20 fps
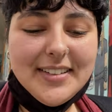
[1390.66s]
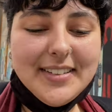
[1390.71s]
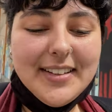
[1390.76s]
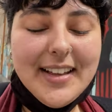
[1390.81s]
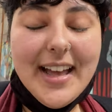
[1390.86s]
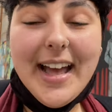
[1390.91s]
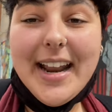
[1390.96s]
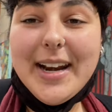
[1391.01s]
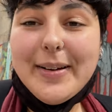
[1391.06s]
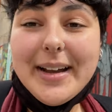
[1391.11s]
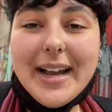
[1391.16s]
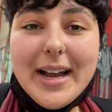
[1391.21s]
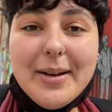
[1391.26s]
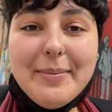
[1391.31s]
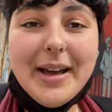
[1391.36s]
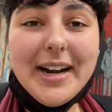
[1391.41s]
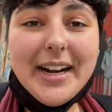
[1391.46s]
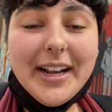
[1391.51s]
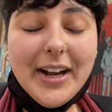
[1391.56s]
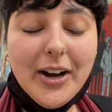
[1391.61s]
Anyway, I'm
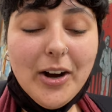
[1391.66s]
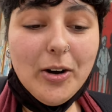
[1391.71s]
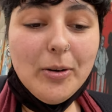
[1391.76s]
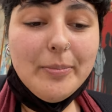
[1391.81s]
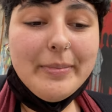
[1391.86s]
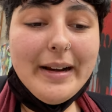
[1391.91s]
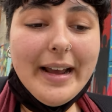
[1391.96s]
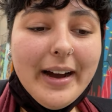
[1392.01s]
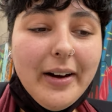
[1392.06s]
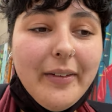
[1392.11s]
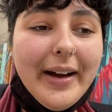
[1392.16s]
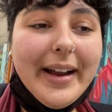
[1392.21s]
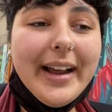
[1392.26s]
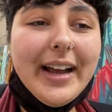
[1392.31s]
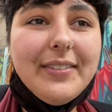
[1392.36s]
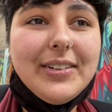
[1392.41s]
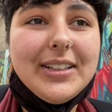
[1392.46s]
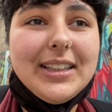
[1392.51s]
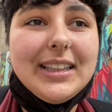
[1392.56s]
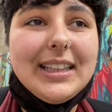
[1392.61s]
heading home now. I
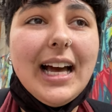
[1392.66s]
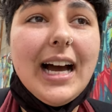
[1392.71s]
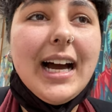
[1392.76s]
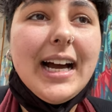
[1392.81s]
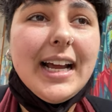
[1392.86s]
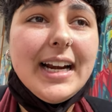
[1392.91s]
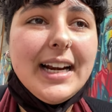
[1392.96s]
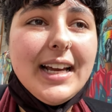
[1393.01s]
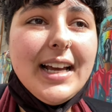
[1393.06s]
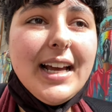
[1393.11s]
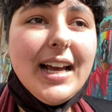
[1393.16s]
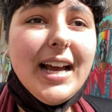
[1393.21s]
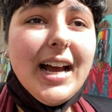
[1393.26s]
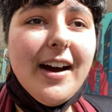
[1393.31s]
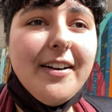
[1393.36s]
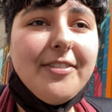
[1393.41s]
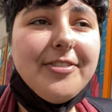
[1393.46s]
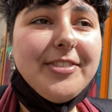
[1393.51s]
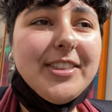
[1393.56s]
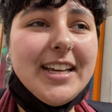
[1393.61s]
have a lot
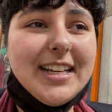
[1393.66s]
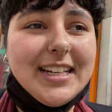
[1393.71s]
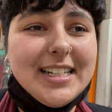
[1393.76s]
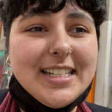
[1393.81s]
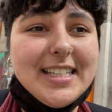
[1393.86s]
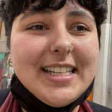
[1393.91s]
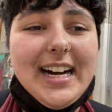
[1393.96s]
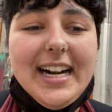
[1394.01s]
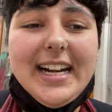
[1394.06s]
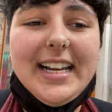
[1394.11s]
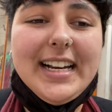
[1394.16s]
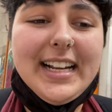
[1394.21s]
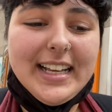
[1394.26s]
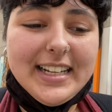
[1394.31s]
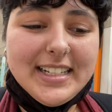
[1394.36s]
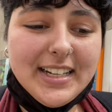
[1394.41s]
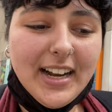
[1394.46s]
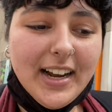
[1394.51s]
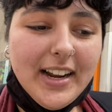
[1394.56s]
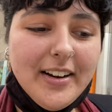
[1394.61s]
of things that I need to
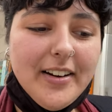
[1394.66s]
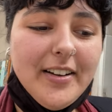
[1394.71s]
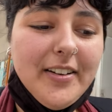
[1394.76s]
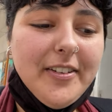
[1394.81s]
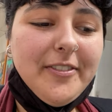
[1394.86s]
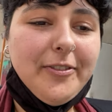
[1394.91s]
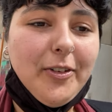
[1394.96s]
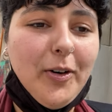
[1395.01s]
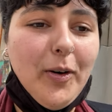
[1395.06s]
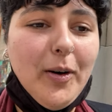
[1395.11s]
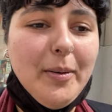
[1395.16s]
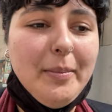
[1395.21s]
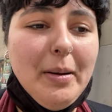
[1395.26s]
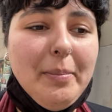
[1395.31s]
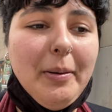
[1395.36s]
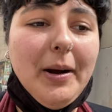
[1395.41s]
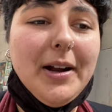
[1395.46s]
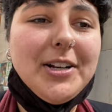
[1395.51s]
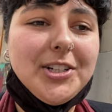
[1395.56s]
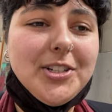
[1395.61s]
get done for my
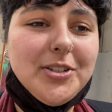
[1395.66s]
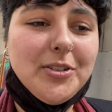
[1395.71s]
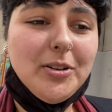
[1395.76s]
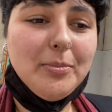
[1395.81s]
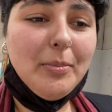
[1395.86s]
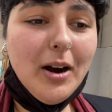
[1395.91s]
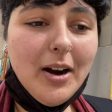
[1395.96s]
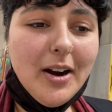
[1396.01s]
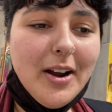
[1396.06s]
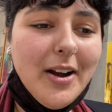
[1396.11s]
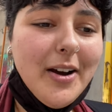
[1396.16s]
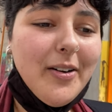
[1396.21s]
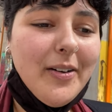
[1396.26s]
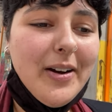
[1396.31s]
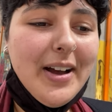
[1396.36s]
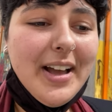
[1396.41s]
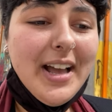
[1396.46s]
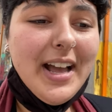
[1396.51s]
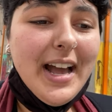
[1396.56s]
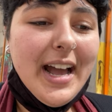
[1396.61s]
project due tomorrow
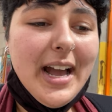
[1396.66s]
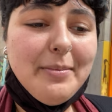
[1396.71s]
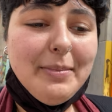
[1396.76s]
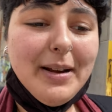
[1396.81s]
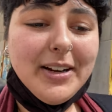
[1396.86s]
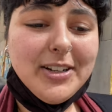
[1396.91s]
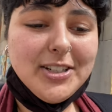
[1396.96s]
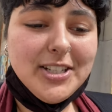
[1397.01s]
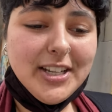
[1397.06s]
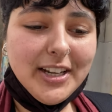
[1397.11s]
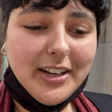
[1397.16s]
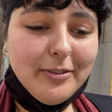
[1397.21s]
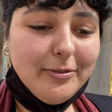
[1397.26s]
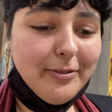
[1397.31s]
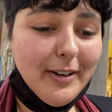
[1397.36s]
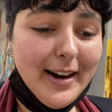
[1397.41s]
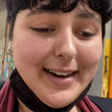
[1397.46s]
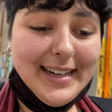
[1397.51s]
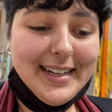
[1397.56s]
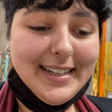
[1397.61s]
and my critique on
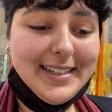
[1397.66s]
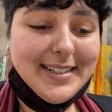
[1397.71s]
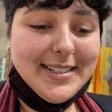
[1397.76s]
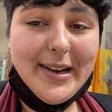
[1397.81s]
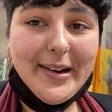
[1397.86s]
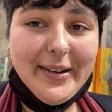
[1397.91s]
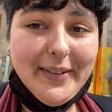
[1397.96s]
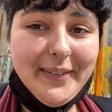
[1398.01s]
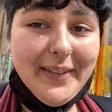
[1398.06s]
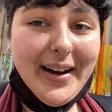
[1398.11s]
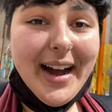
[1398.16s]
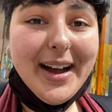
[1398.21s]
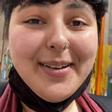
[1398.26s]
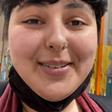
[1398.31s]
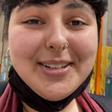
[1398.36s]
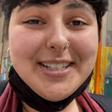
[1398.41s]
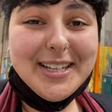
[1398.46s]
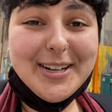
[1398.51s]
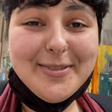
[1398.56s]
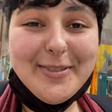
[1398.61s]
Friday, so I
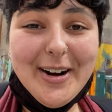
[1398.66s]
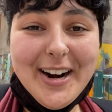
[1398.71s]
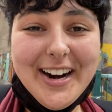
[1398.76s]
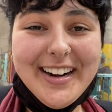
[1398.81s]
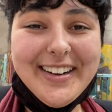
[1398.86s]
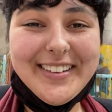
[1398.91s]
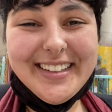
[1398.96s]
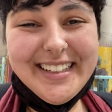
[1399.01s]
will see you tomorrow.